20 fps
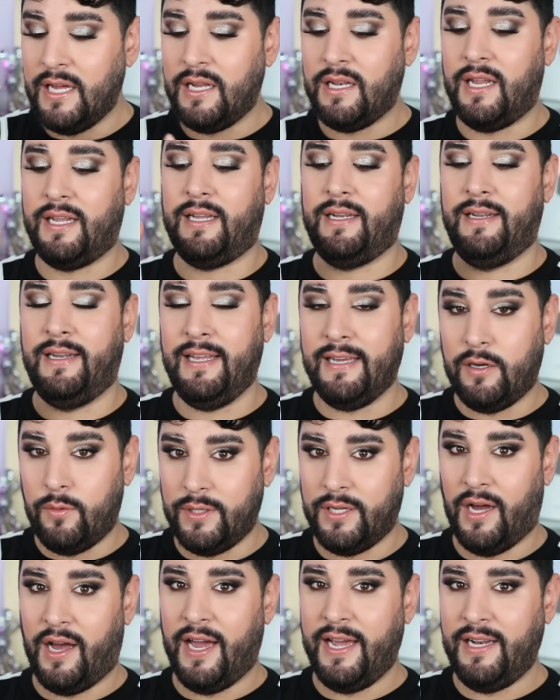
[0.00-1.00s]
like
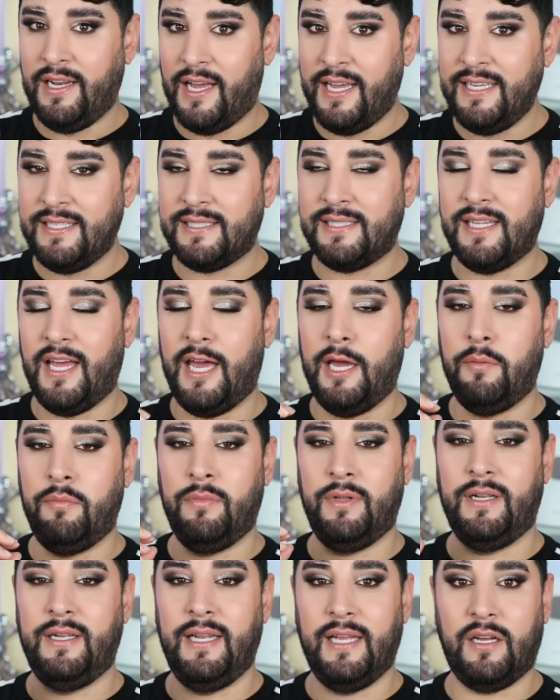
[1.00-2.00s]
liquid highlights,
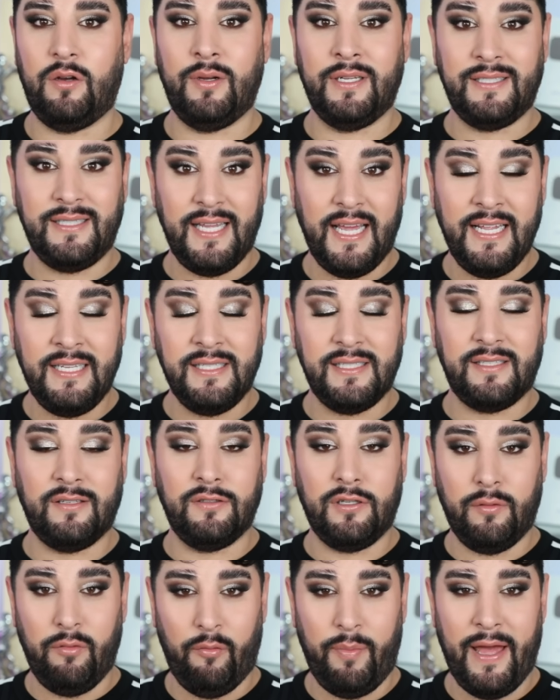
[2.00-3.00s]
liquid tints on
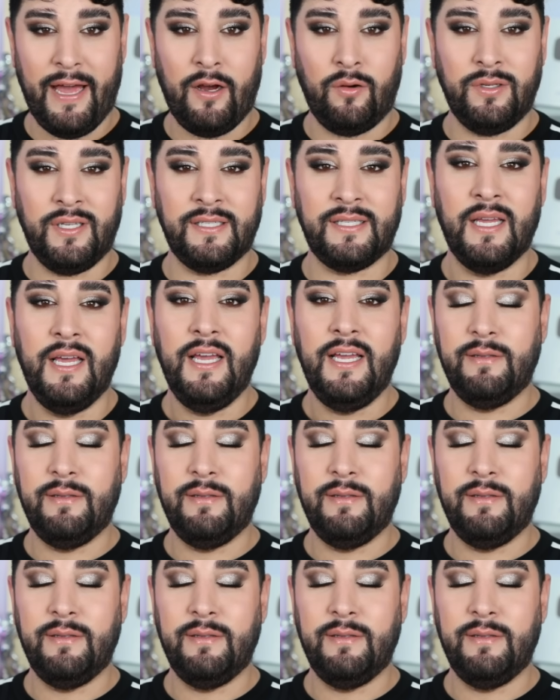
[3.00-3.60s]
top of powders.